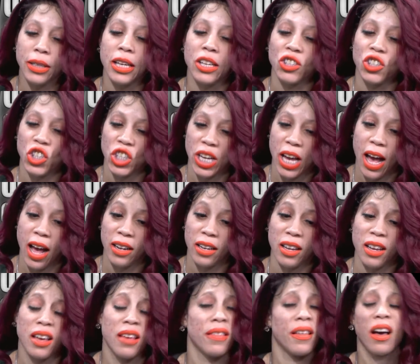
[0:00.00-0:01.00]
And Gianna
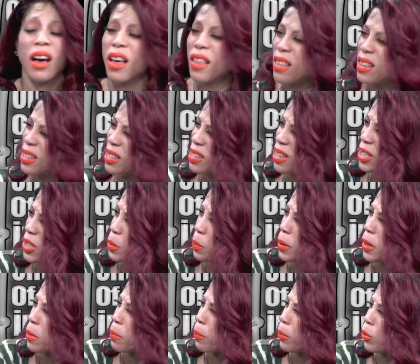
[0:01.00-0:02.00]
and the other 6
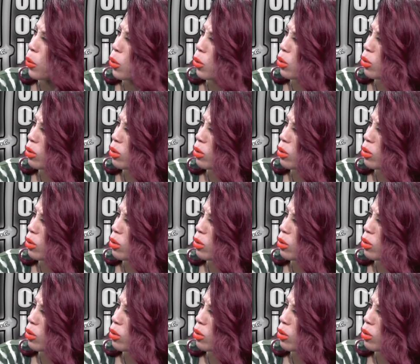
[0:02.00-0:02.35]
people. And the